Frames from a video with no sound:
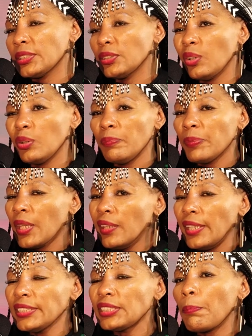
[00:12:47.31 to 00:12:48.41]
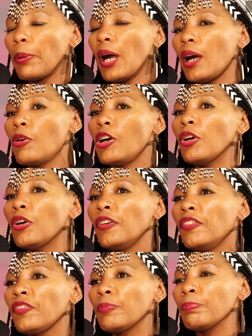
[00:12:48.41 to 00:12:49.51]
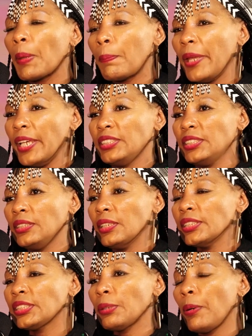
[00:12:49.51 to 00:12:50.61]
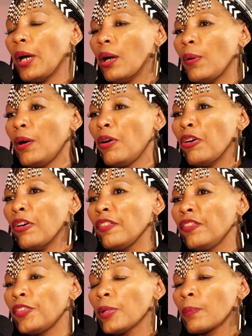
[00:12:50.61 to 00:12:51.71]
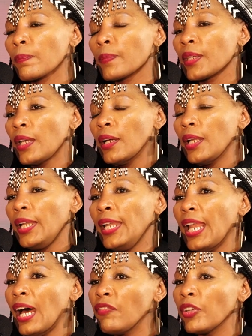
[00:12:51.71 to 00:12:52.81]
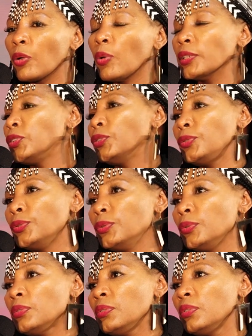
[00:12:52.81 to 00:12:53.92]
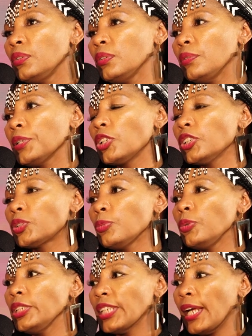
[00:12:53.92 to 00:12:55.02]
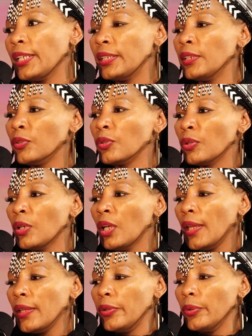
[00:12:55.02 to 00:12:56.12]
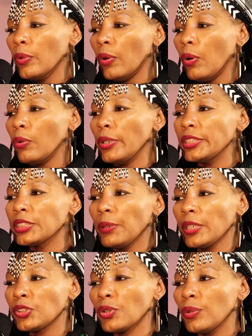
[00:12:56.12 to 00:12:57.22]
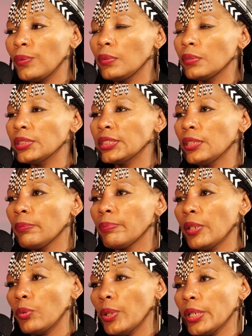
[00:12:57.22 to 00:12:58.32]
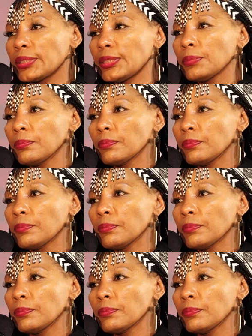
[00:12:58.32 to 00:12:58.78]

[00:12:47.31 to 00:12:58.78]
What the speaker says: So that's the power of passion. That's the power of loving what you do. Because when we turn into, you'll always make sure ukuthi it works.